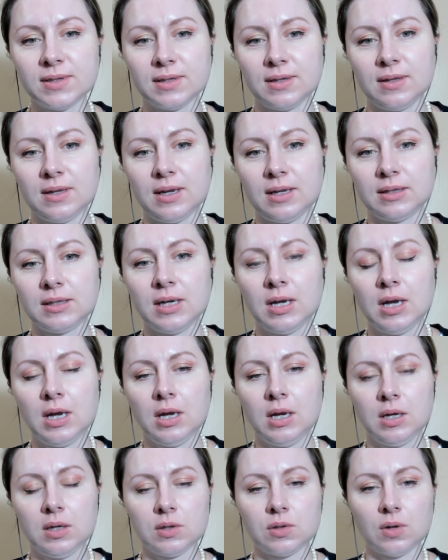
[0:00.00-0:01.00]
in it.
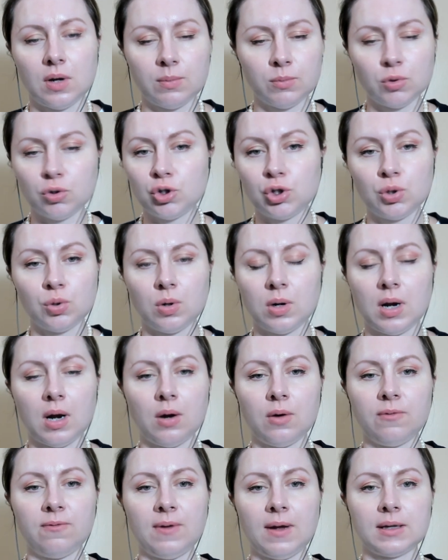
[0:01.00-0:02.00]
So I'm not sure
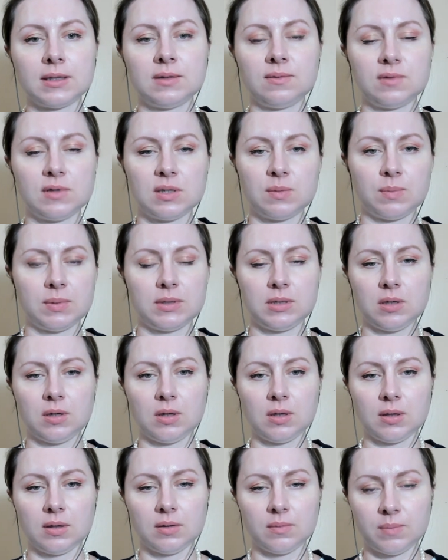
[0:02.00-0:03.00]
how effective this
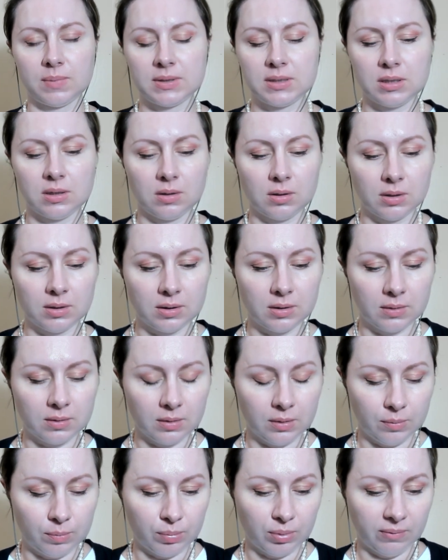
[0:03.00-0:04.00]
particular
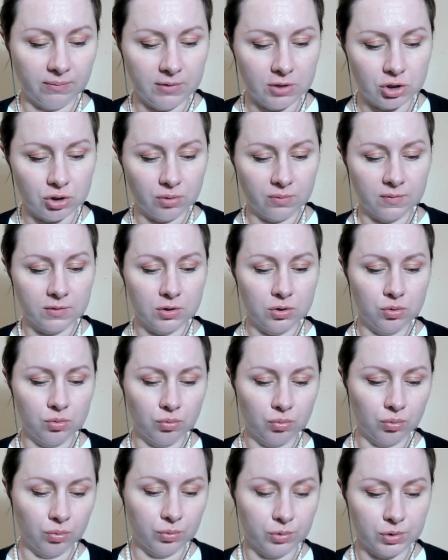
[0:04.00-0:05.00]
provision of the
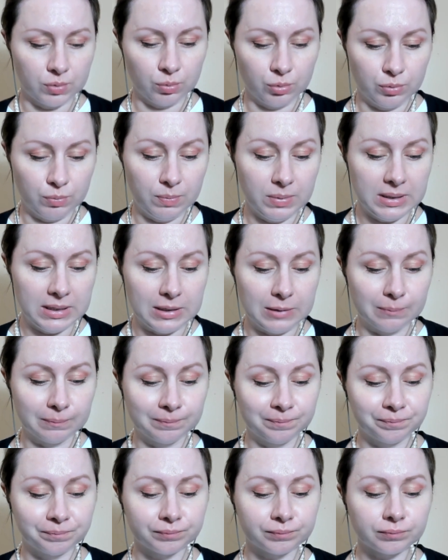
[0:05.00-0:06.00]
new rules would be.
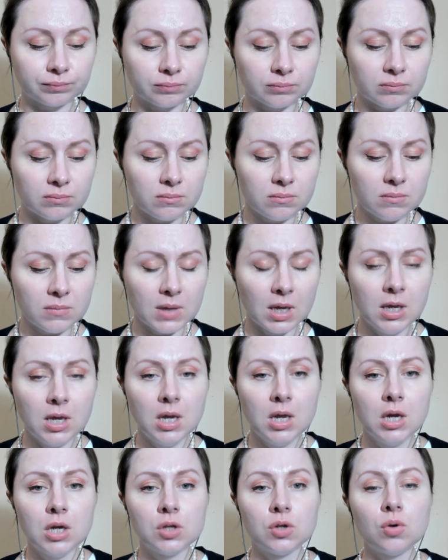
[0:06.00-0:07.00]

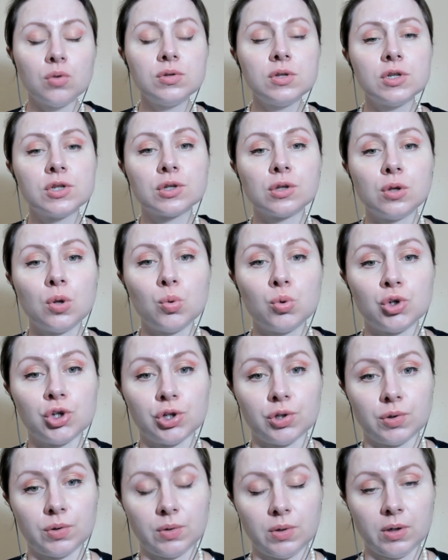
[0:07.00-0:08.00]

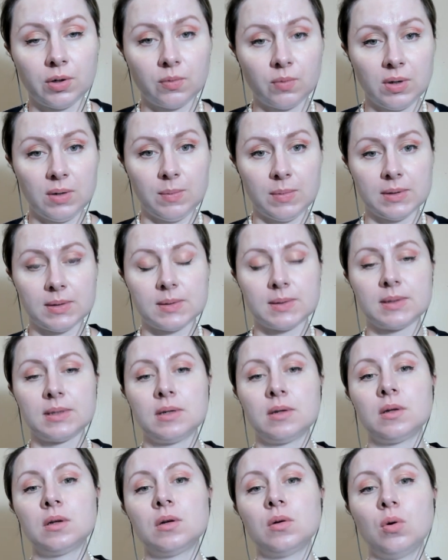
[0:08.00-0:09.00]
Non-disclosure
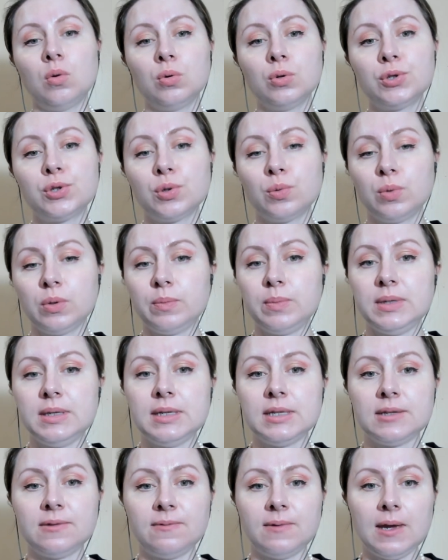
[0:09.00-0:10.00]
agreements also will be
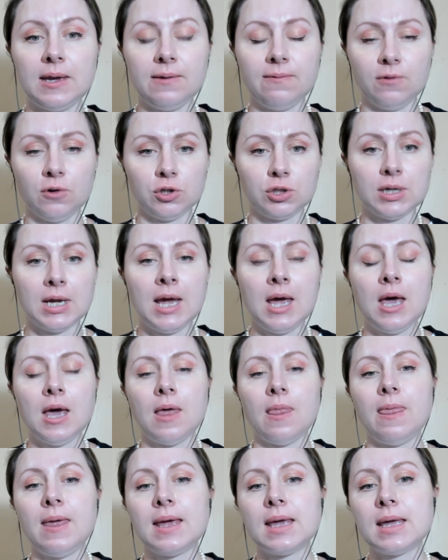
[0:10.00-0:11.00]
disfavored.
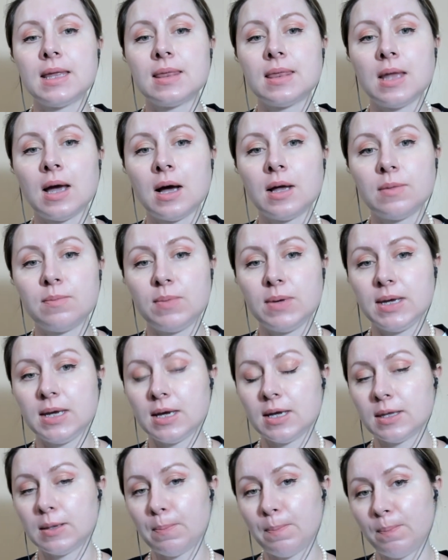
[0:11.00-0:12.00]
They cannot be
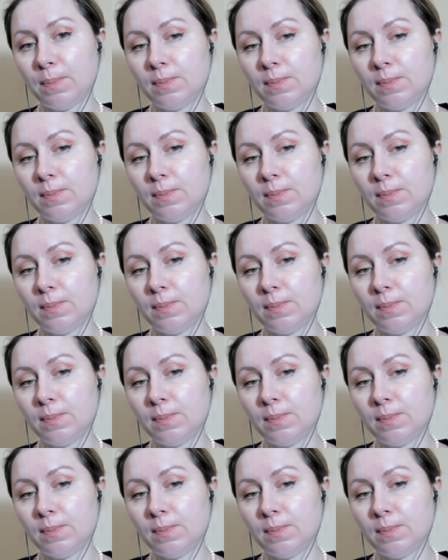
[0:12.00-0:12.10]
a